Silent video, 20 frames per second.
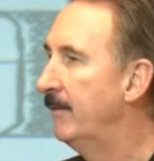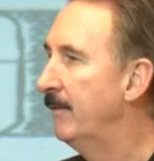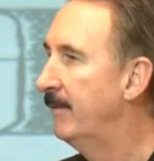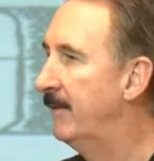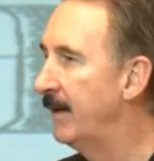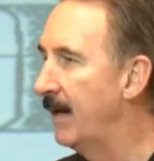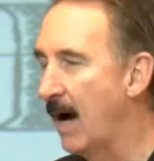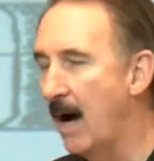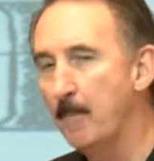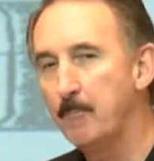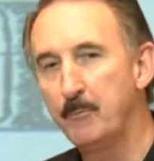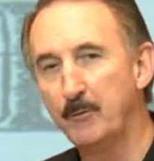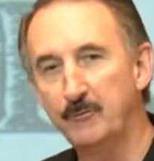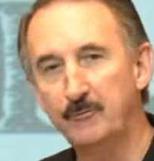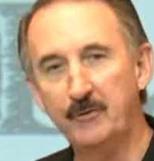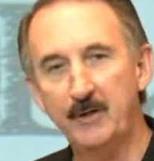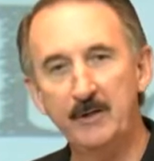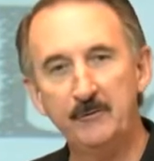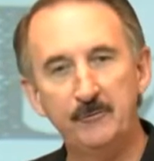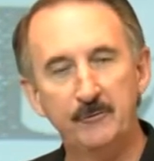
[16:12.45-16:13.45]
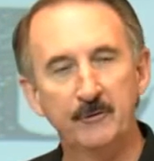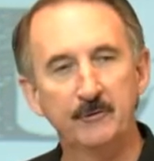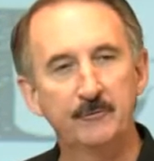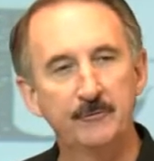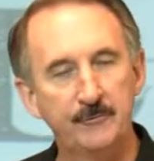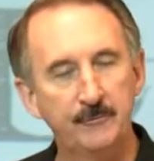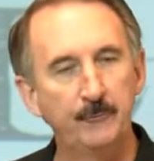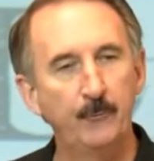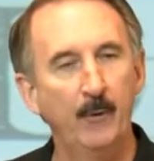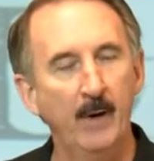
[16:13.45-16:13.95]
the opposition,
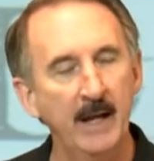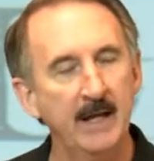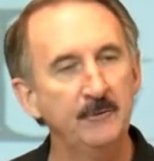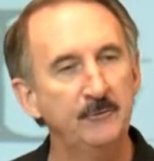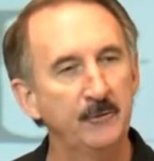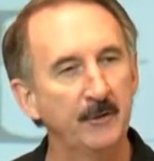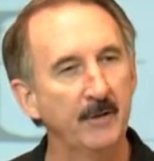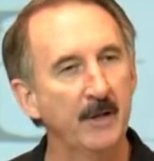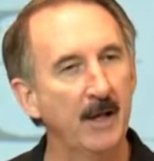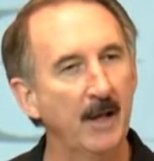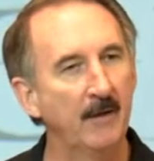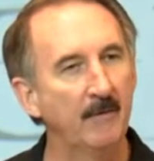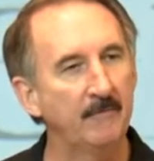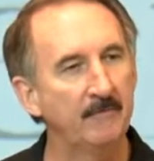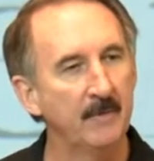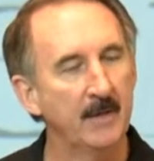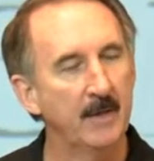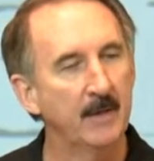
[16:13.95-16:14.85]
strange enough,